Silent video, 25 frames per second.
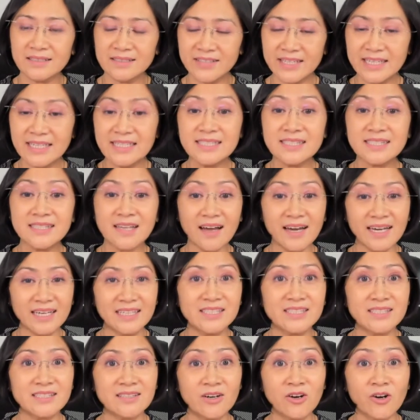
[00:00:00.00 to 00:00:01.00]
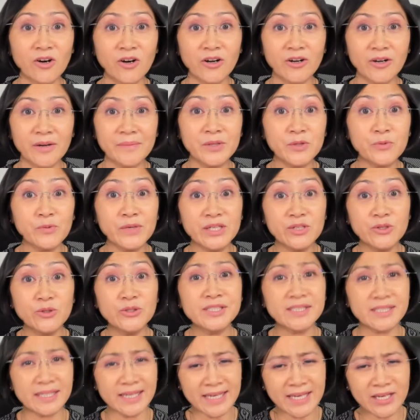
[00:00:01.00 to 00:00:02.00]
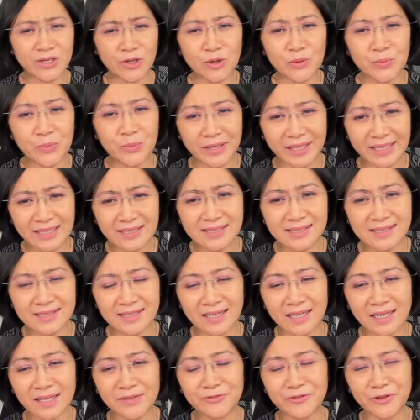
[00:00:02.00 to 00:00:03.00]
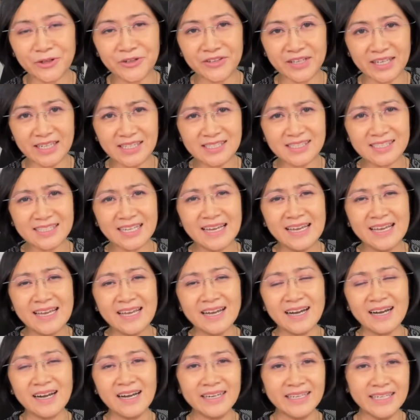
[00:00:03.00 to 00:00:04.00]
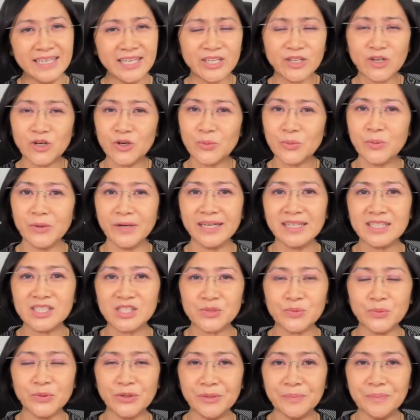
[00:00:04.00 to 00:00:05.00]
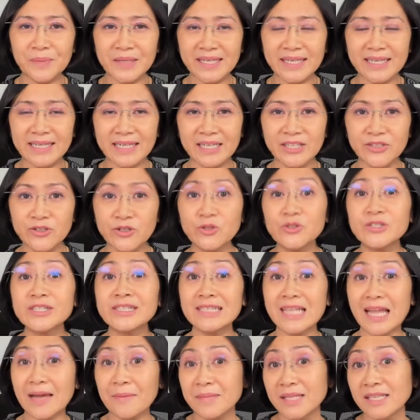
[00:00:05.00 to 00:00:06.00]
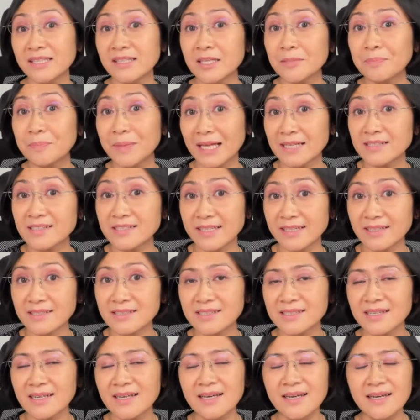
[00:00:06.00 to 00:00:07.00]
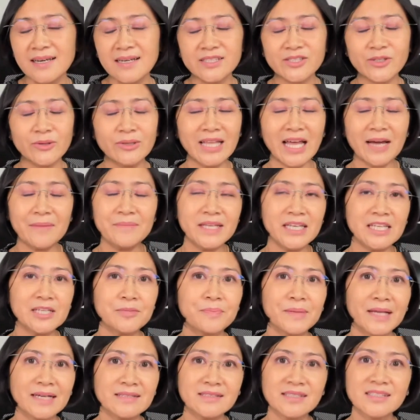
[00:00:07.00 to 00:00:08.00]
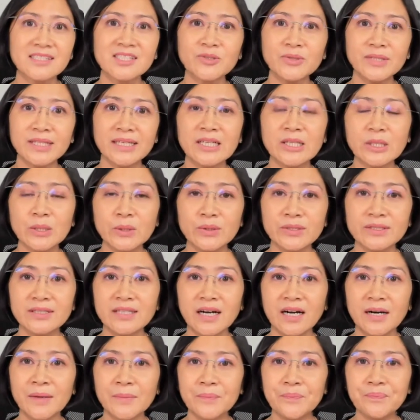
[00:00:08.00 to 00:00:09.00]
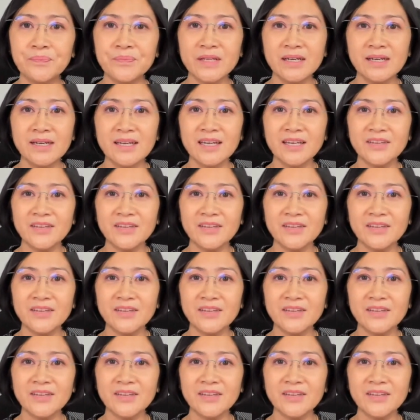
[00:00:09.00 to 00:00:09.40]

these sites are, I mean, we use eco bricks uh, for this. Uh, eco bricks would be, uh, you use laminated plastics. So laminated plastics could include um,